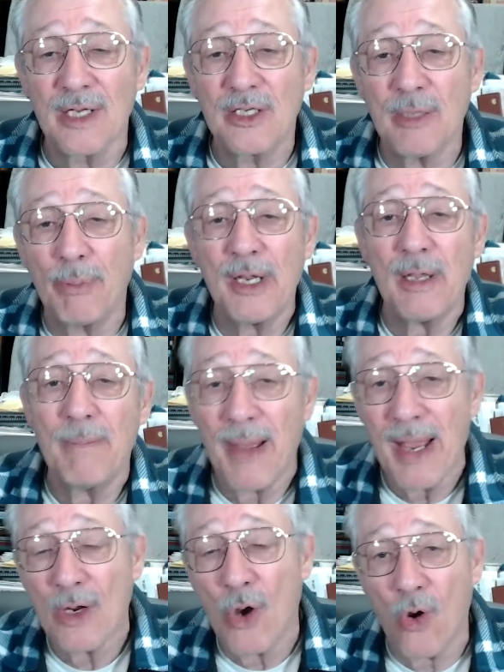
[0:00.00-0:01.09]
to bring them
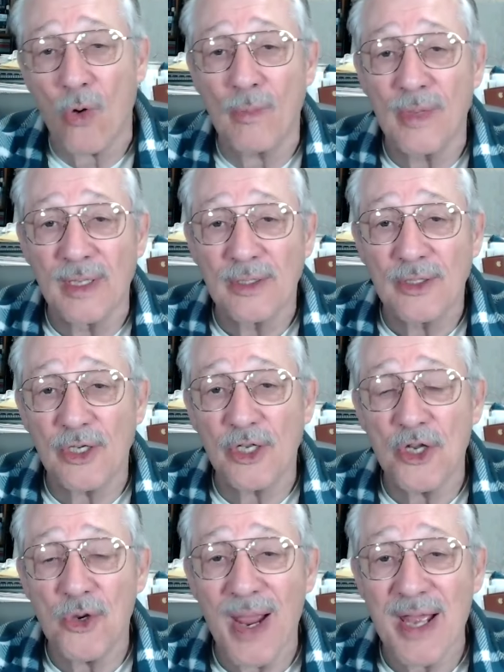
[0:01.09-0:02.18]
back home to the
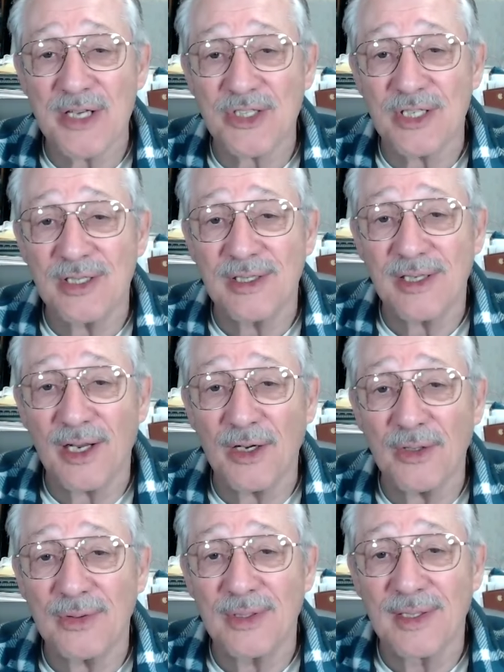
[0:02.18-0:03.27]
U.S. You
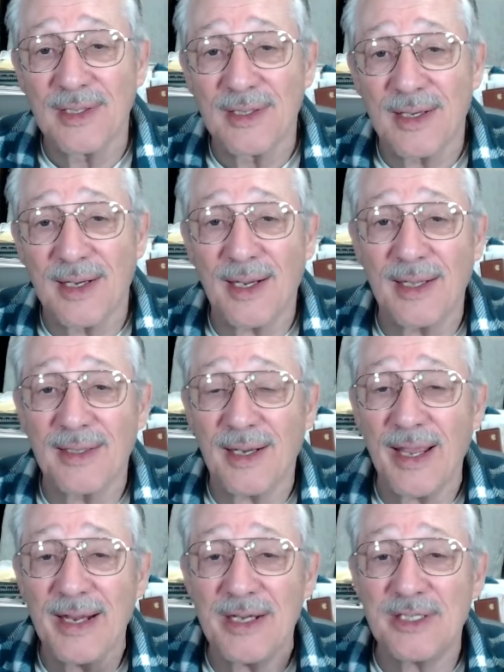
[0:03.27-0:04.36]
know, the
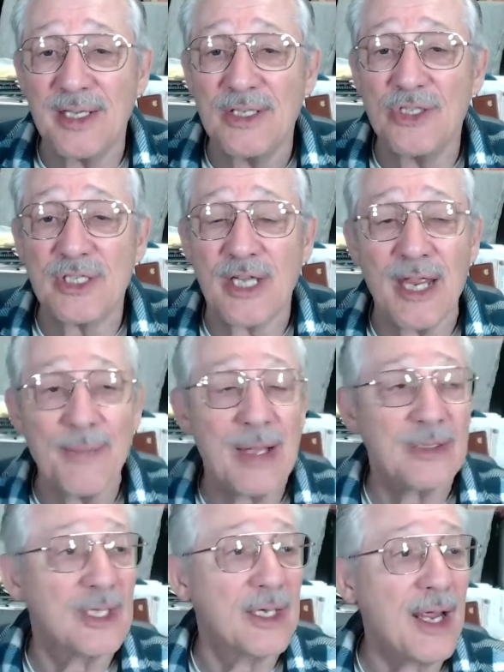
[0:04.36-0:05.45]
latest thing just came
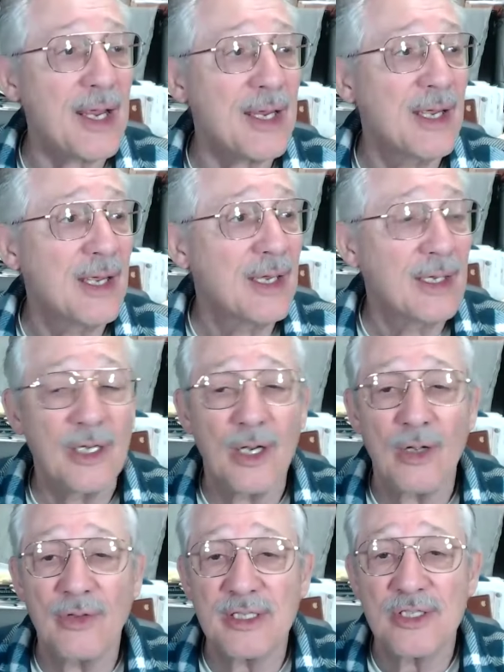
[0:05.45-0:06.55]
out today. You
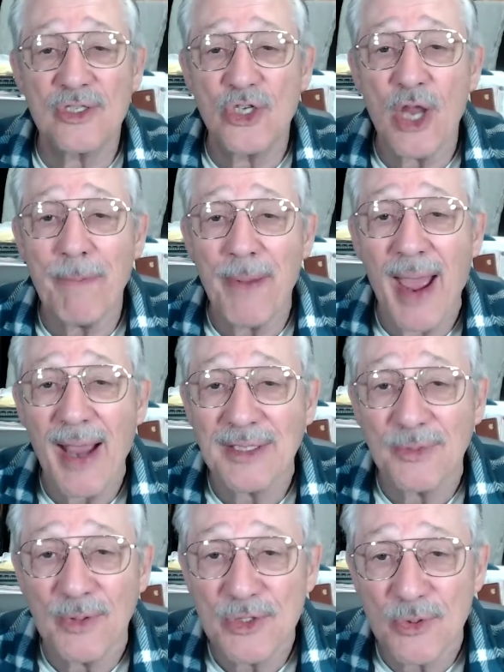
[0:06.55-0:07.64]
know, this CHIP Act,
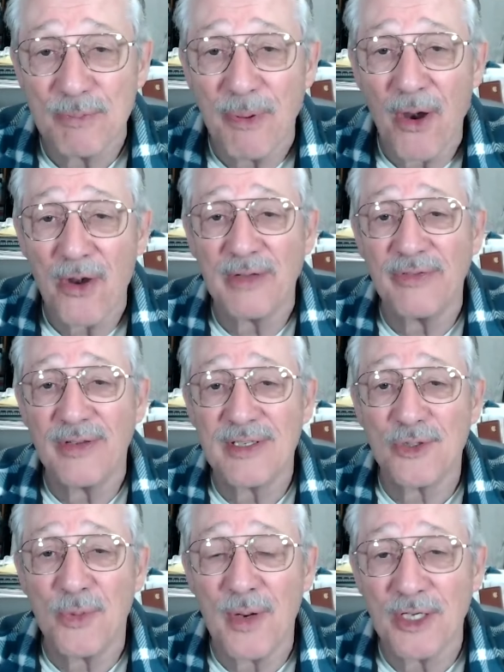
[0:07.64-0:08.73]
which was part of his
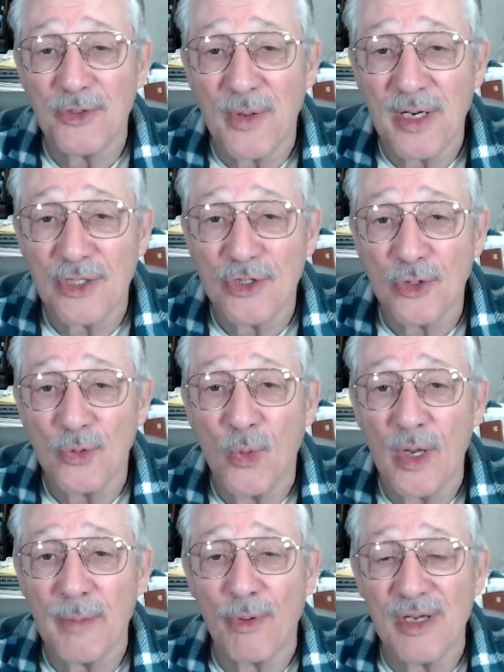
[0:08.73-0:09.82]
2022
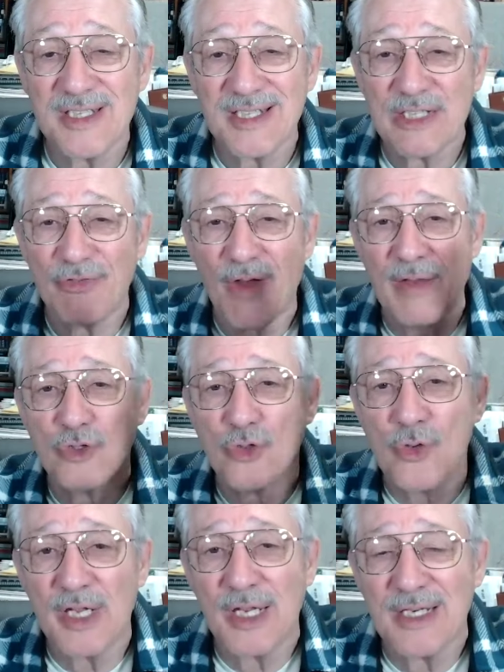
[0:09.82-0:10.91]
1.65
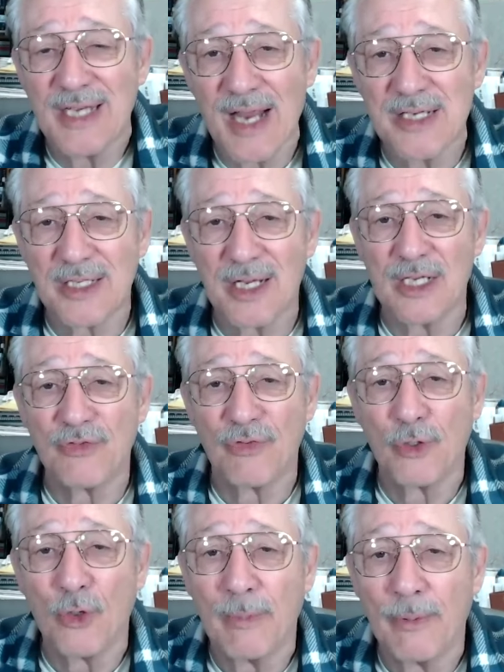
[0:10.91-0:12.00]
trillion tax cuts for
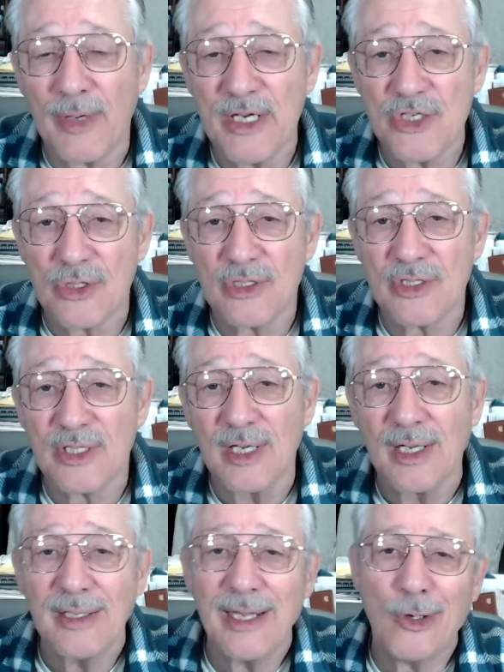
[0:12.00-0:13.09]
corporations,
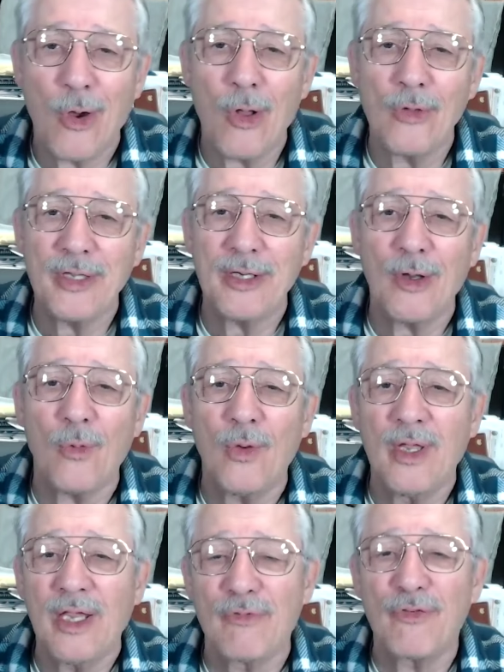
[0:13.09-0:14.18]
they called it, oh,
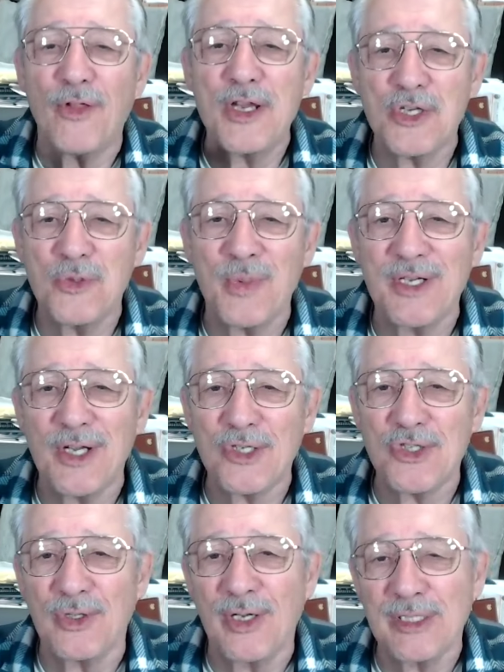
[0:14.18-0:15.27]
inflation
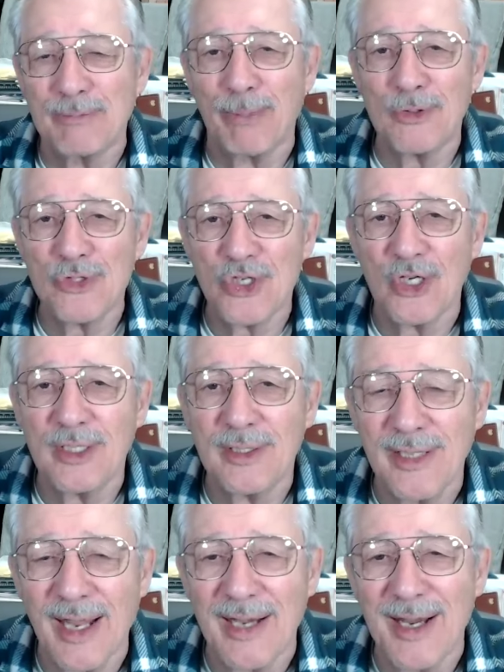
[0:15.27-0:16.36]
reduction. That's bullshit.
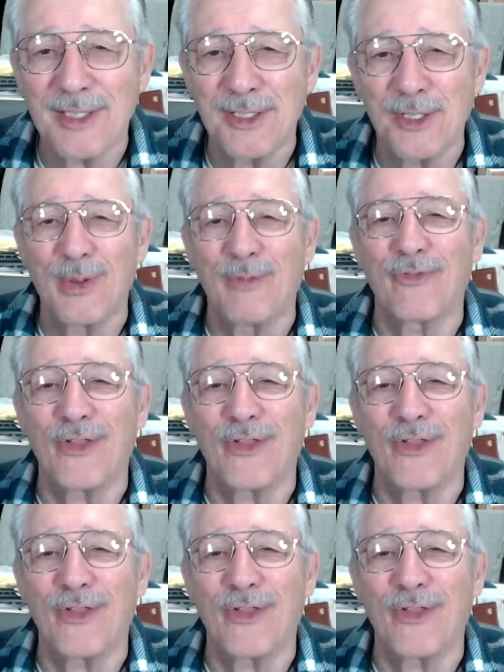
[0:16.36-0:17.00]
Nothing to do with